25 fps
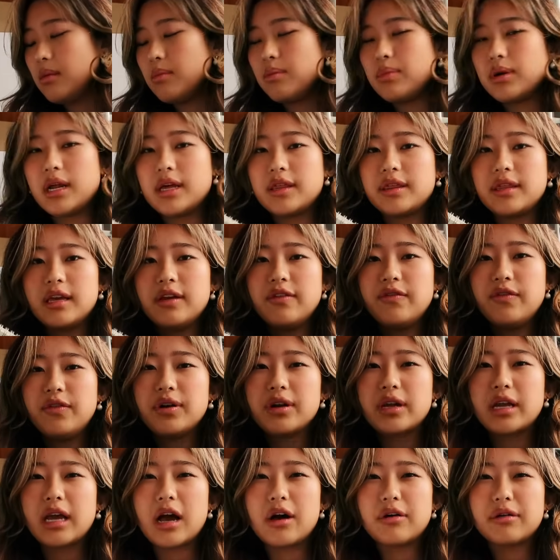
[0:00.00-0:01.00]
but I think
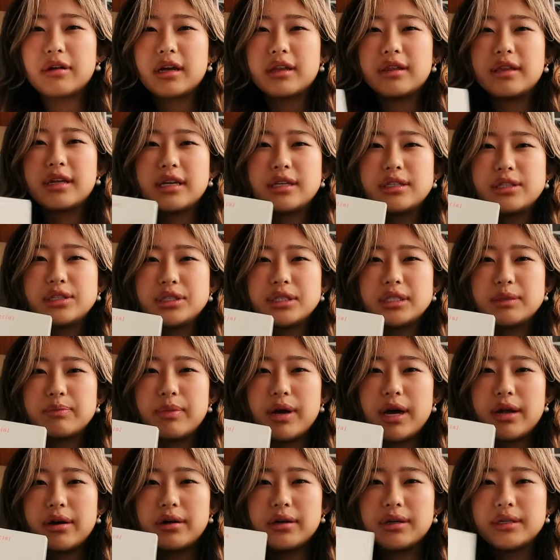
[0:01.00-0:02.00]
for accounting, I think it's just
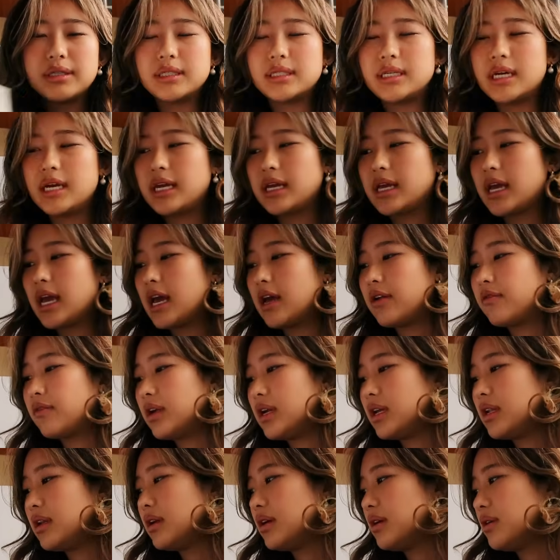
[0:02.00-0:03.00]
better to take
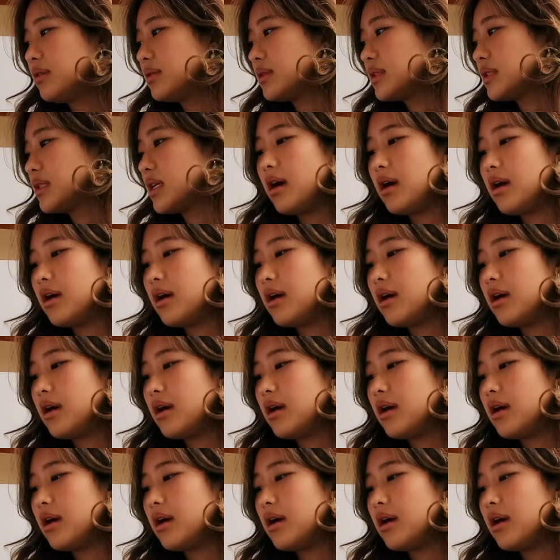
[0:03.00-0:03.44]
handwritten notes.